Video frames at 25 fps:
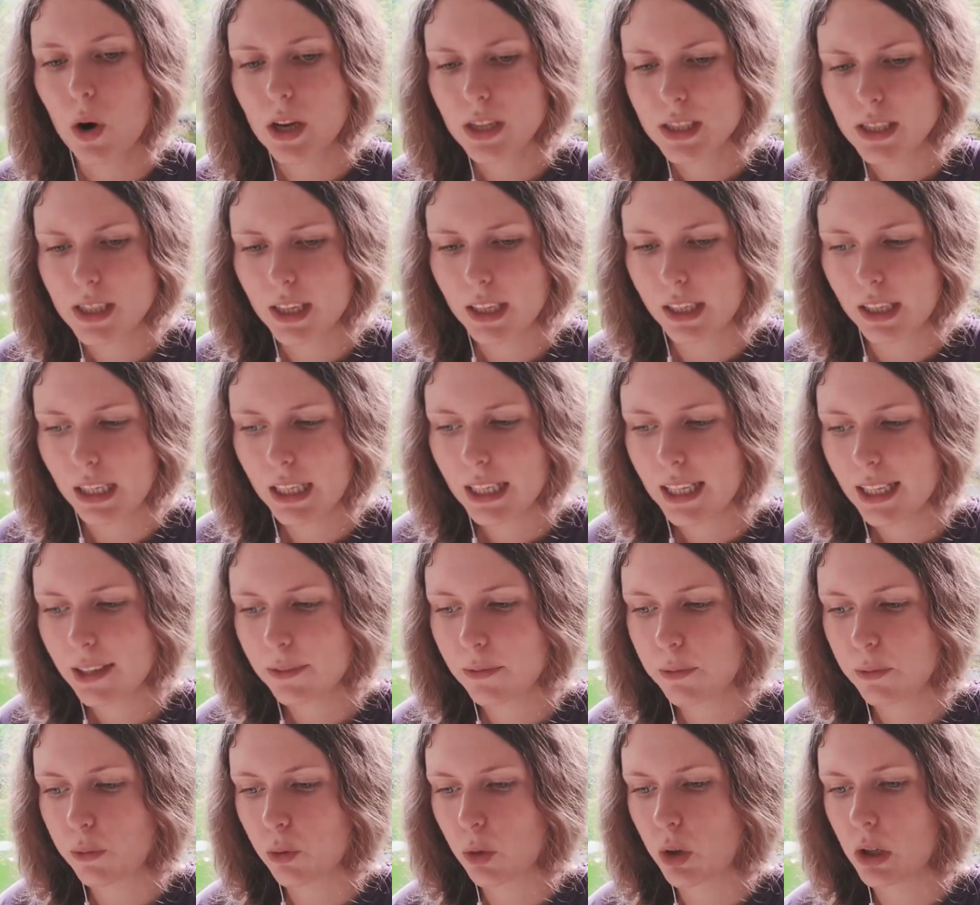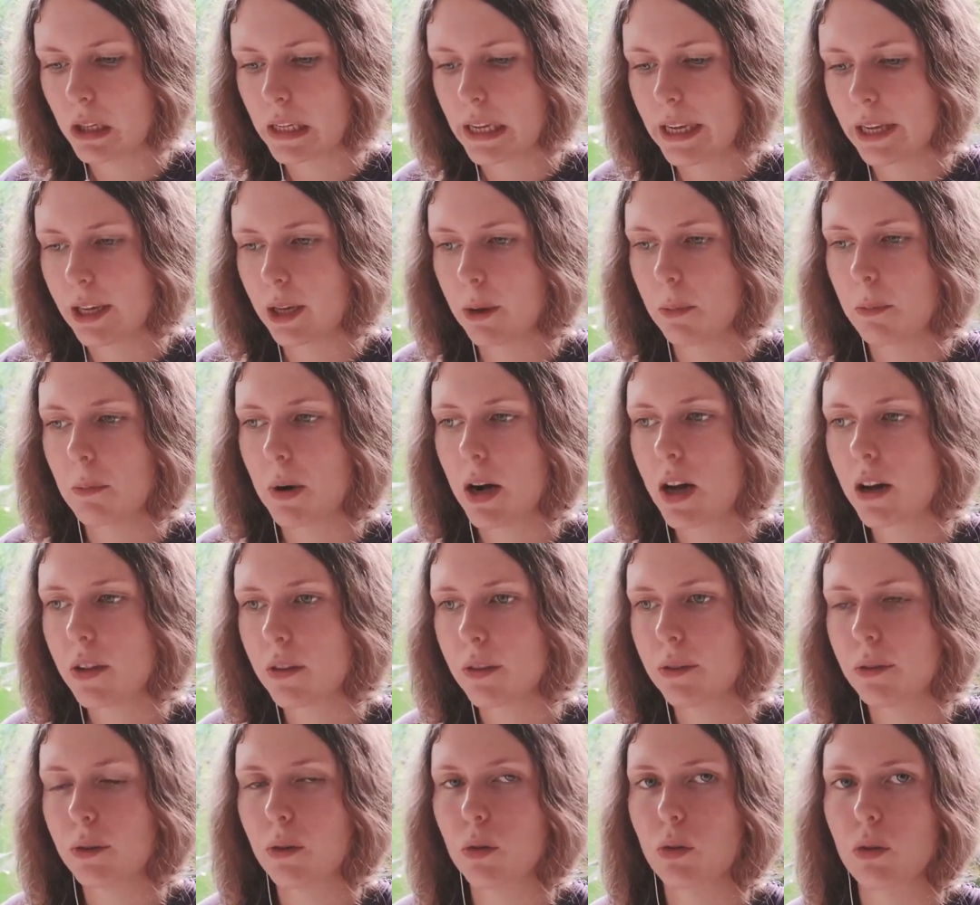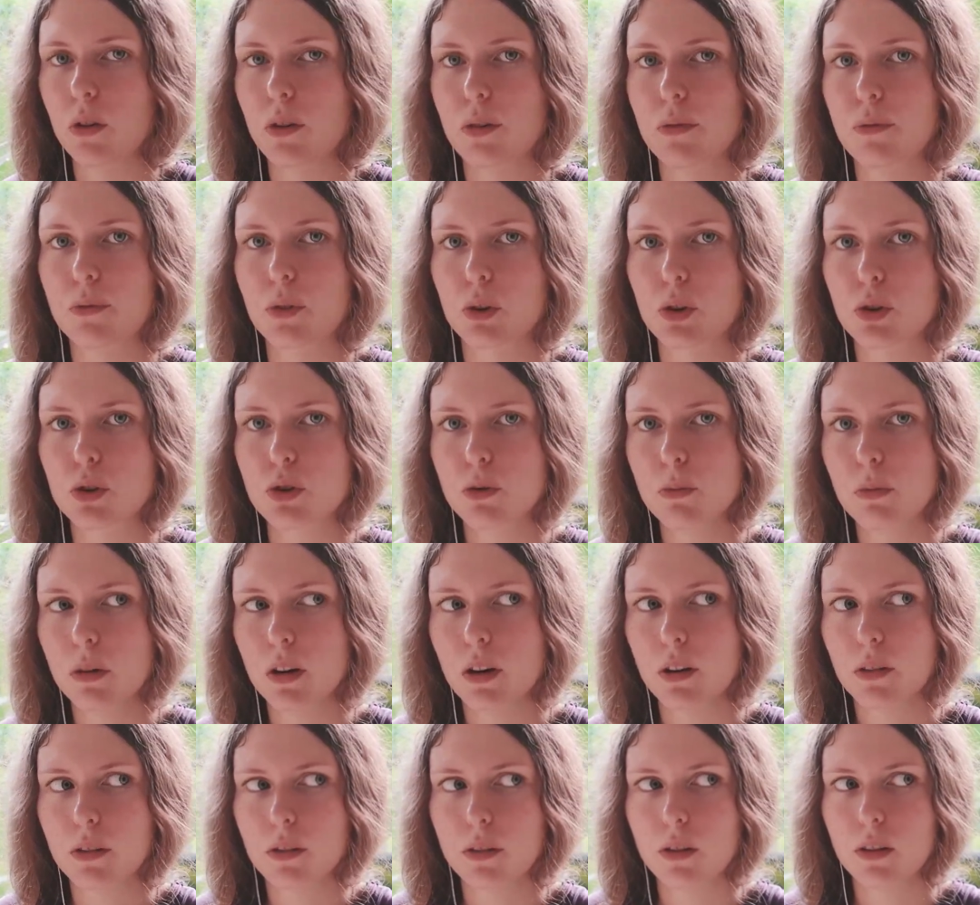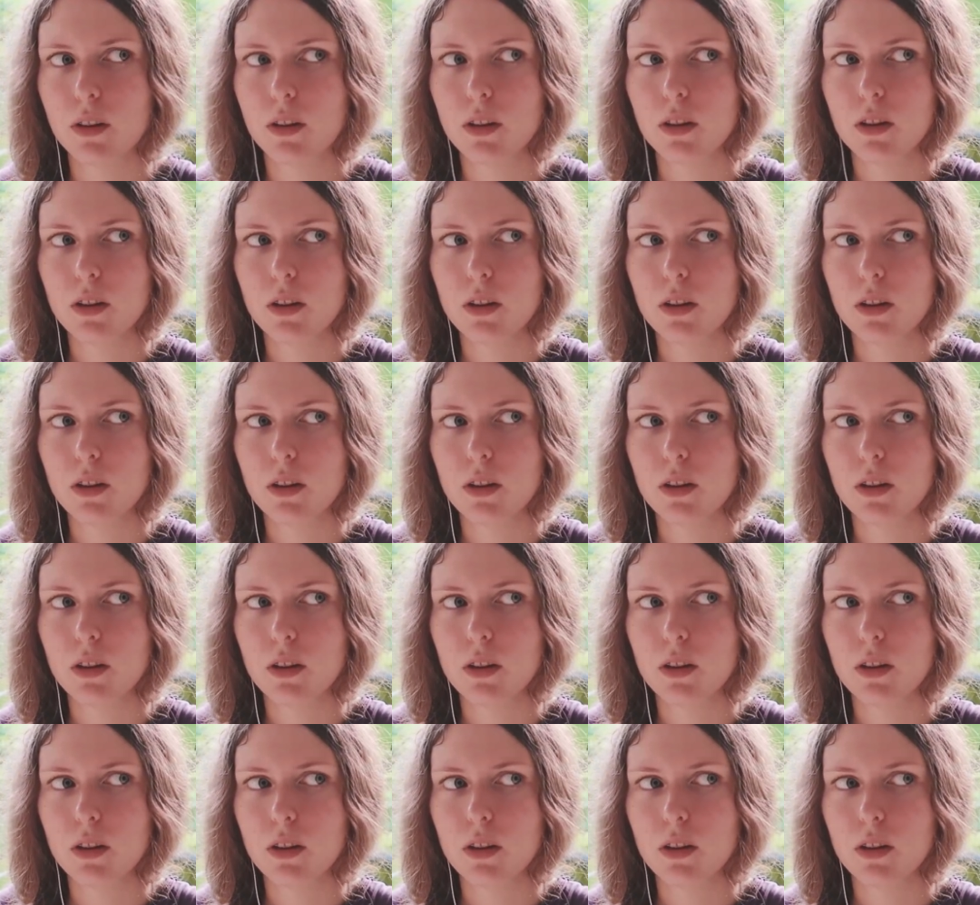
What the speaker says: Once I did it for like a month or for 2 months,